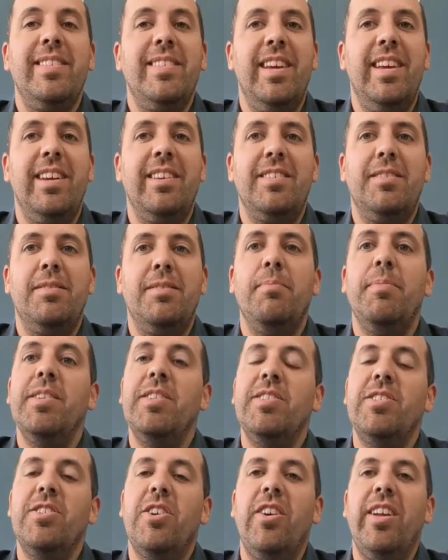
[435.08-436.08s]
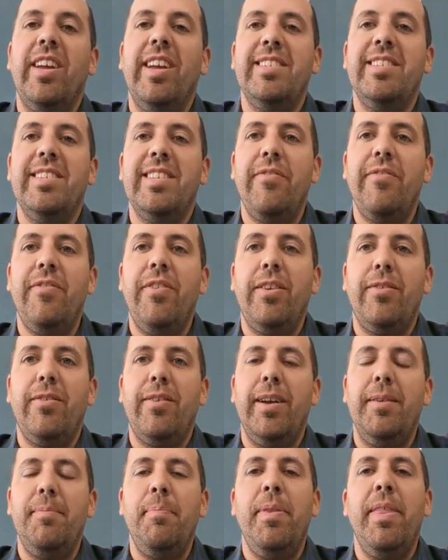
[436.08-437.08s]
6, but starting in 7th
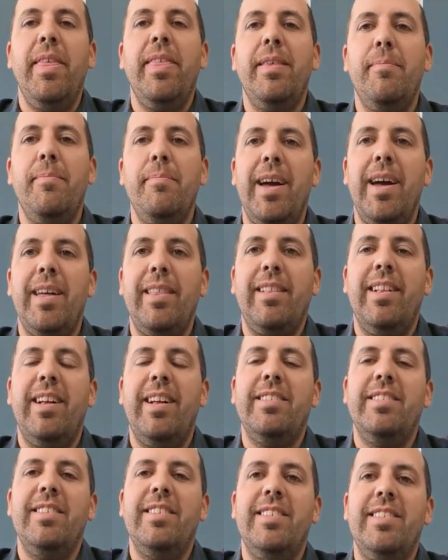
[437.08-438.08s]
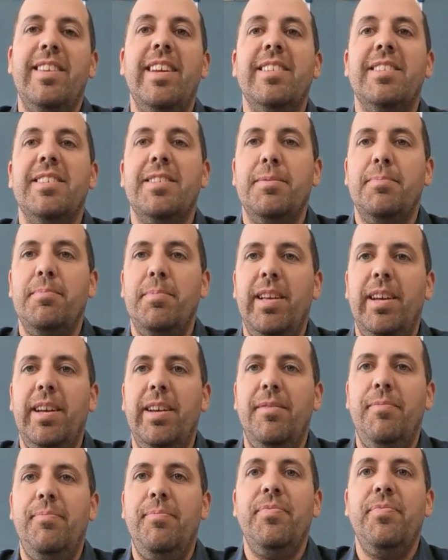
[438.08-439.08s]
grade, the math classes get
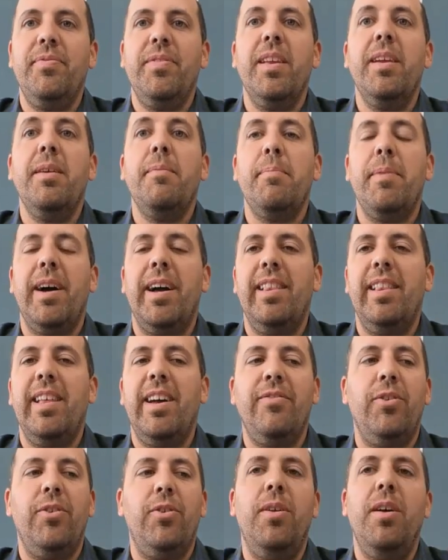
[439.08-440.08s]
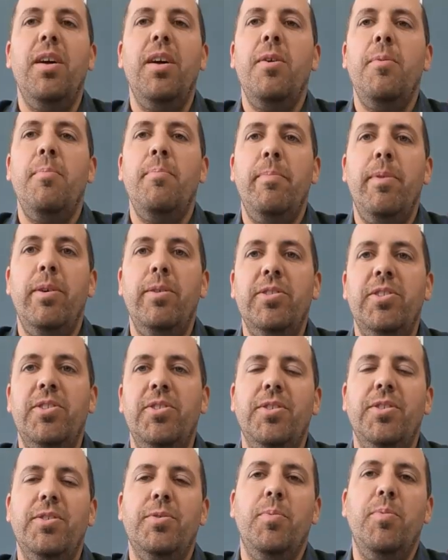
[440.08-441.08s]
split by level. Most
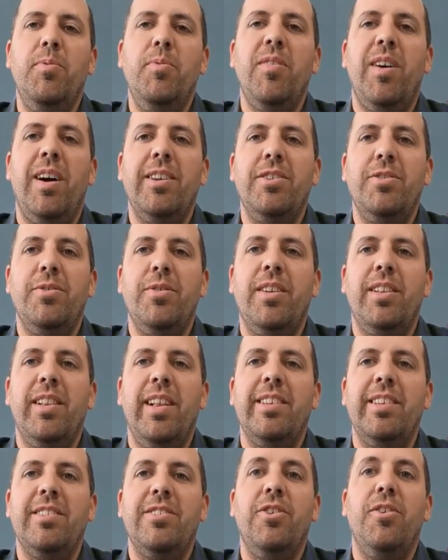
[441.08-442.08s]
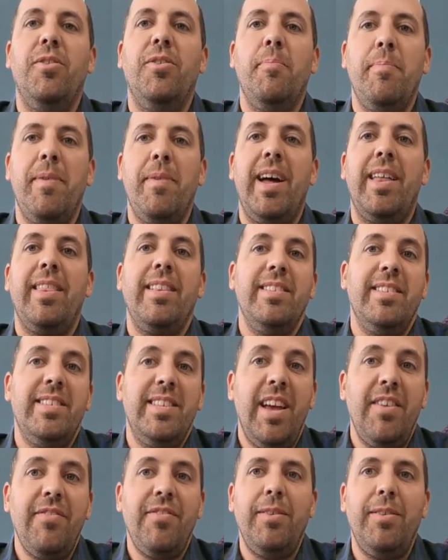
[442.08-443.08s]
students move on to a class called Math
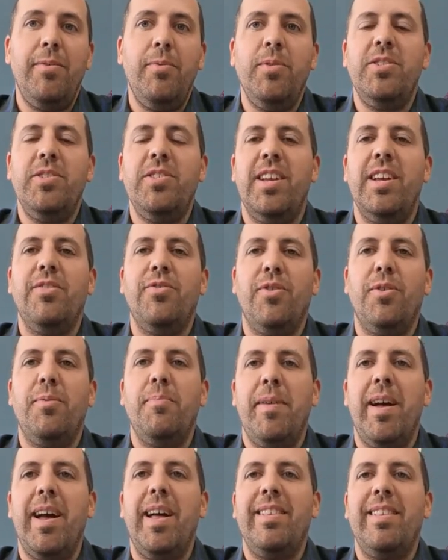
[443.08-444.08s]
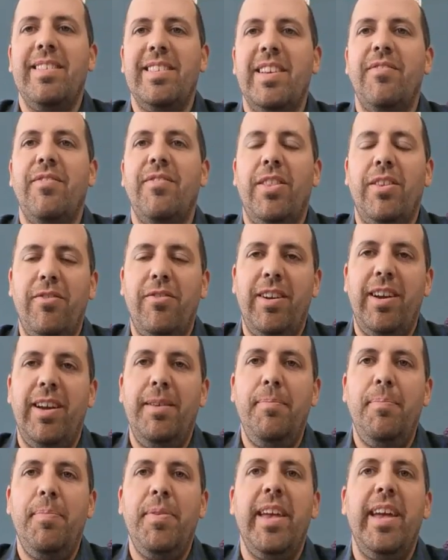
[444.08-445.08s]
7, which stands for Math 7th
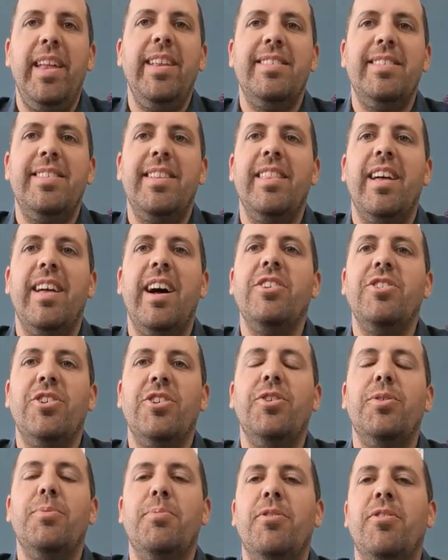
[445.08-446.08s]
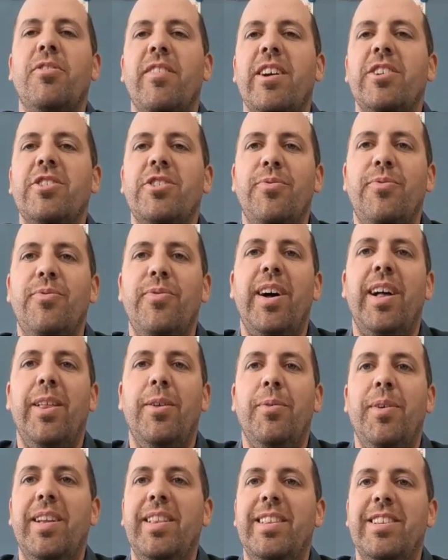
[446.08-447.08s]
grade, and is the logical progression
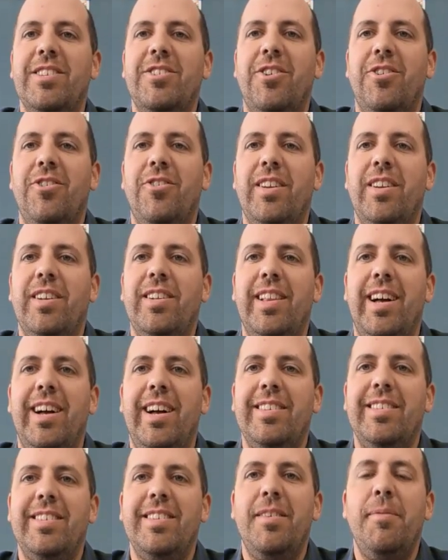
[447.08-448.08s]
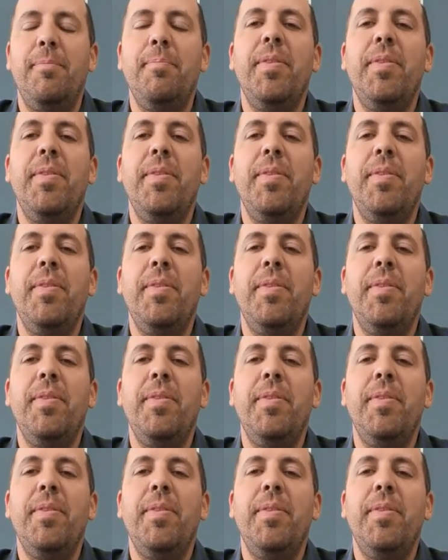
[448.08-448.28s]
following this current class.